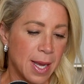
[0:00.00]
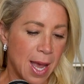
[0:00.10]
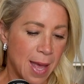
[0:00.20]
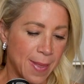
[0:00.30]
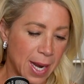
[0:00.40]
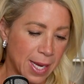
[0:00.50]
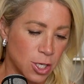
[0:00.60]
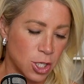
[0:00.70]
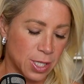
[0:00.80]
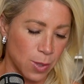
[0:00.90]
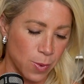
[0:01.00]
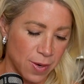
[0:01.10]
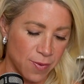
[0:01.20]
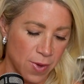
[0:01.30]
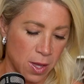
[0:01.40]
And then I can just get rid
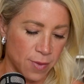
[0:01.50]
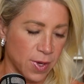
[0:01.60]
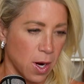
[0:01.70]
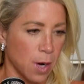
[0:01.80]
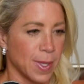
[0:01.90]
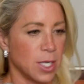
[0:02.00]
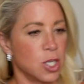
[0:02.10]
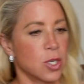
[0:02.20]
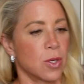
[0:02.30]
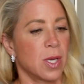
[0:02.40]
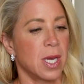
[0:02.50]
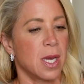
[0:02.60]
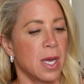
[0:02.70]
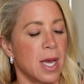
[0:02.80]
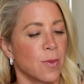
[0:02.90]
of all of the garbage
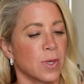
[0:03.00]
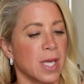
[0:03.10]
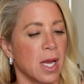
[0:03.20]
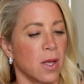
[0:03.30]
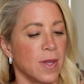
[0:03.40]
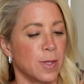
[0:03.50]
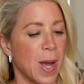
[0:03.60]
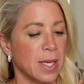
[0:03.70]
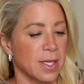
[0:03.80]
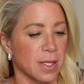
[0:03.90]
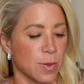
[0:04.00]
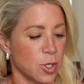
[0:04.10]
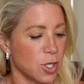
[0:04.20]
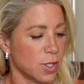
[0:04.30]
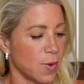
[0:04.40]
and recycle these boxes,
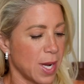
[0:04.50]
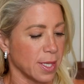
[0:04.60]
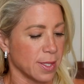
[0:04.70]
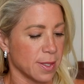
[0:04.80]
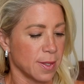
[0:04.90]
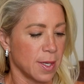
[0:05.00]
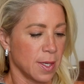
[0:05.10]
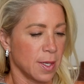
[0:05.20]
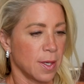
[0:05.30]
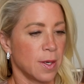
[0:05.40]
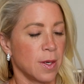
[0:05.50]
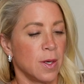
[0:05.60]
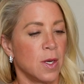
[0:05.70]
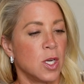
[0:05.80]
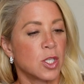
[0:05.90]
which is so nice.
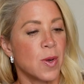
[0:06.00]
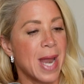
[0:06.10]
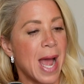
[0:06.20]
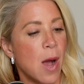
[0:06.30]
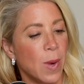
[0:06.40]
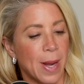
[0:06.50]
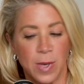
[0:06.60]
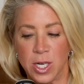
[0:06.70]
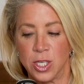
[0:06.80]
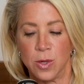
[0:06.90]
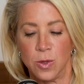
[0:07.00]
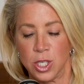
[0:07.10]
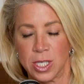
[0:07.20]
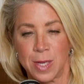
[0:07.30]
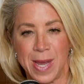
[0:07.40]
So now what I'm going to do,
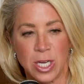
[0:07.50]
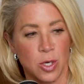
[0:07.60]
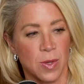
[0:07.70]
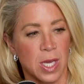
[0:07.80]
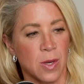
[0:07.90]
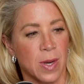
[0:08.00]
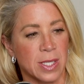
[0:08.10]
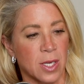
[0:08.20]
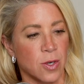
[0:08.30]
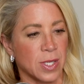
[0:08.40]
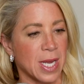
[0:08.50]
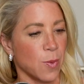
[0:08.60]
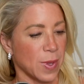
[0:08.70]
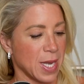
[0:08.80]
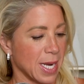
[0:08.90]
just to make sure that you guys
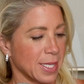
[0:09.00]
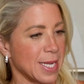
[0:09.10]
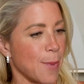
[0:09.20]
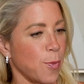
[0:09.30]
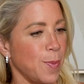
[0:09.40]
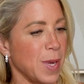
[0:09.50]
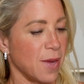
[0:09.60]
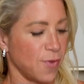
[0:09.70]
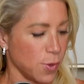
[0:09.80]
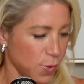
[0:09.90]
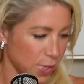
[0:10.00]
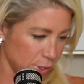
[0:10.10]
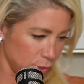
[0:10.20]
understand what the next step would be if you do this